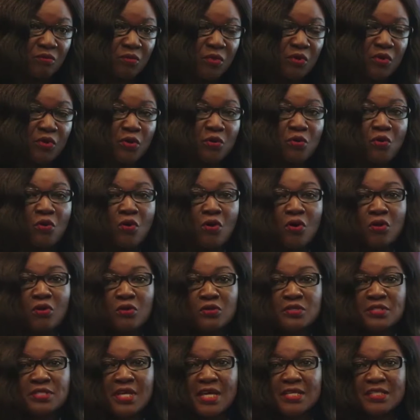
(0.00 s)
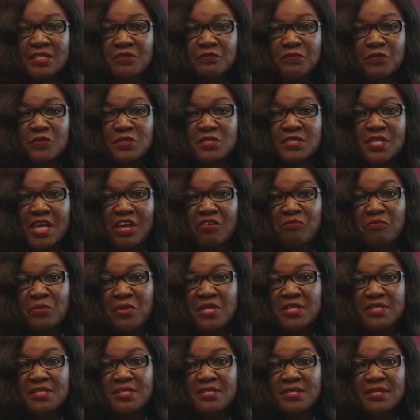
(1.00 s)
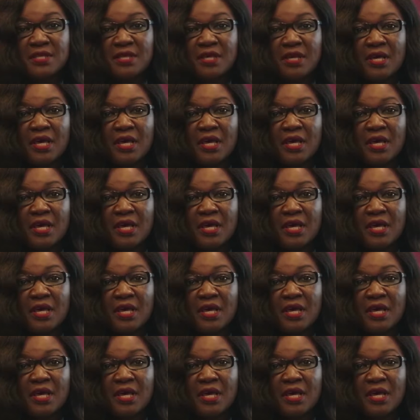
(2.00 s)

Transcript: We recall Osagyefo's government